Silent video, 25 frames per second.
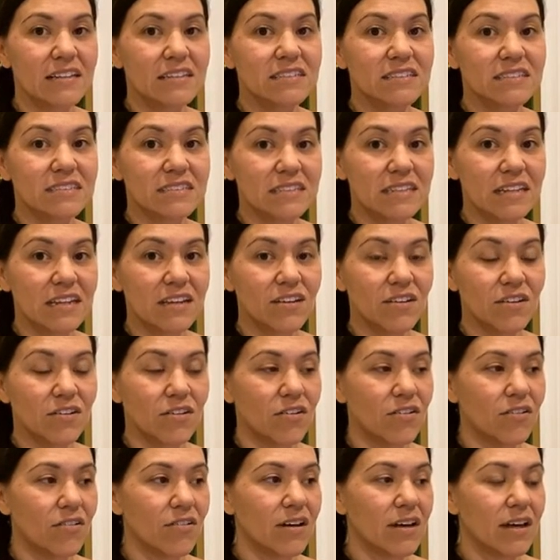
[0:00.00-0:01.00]

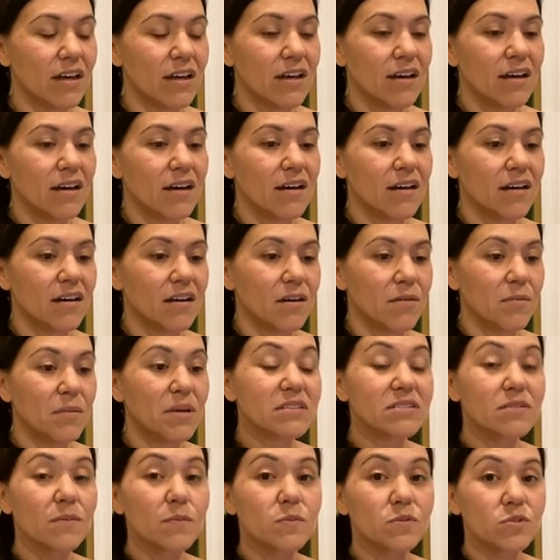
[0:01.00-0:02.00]
still um,
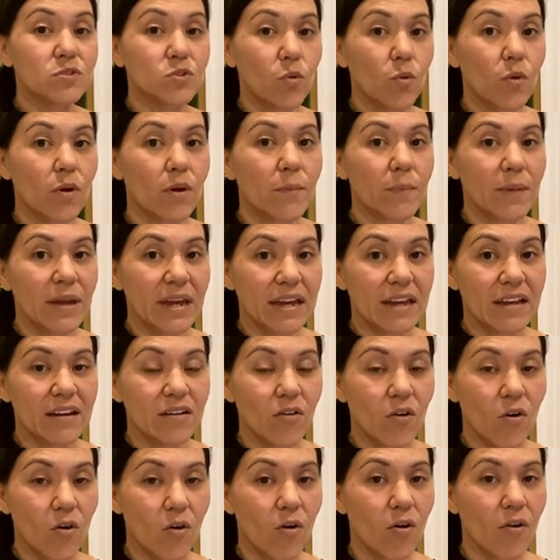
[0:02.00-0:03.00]
is absorbing
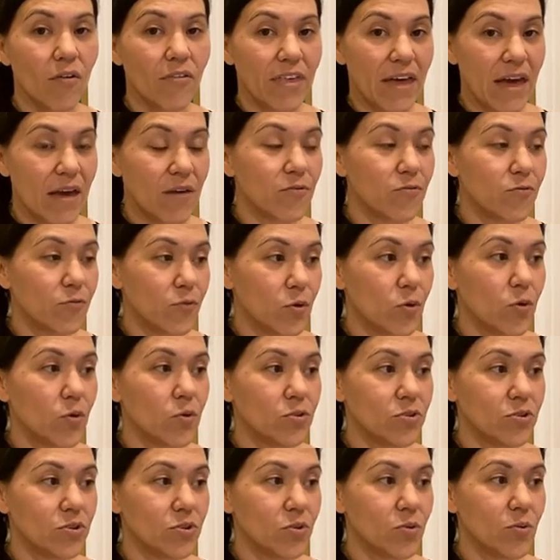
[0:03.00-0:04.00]
all that
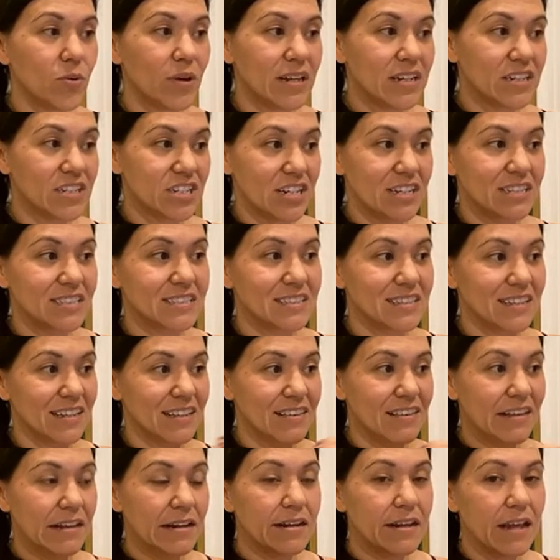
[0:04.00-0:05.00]
food you
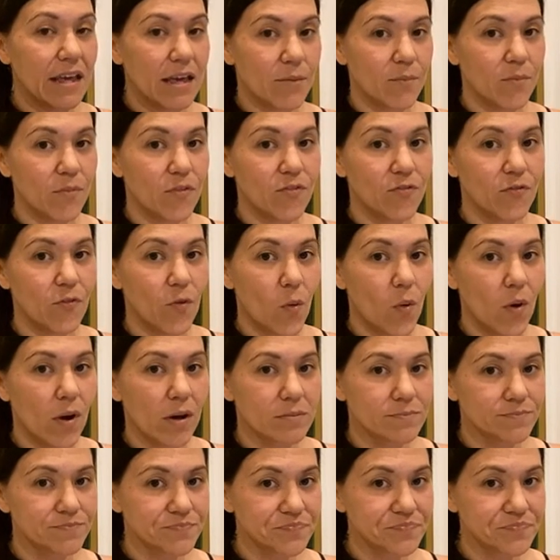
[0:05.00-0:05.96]
ingested the day before.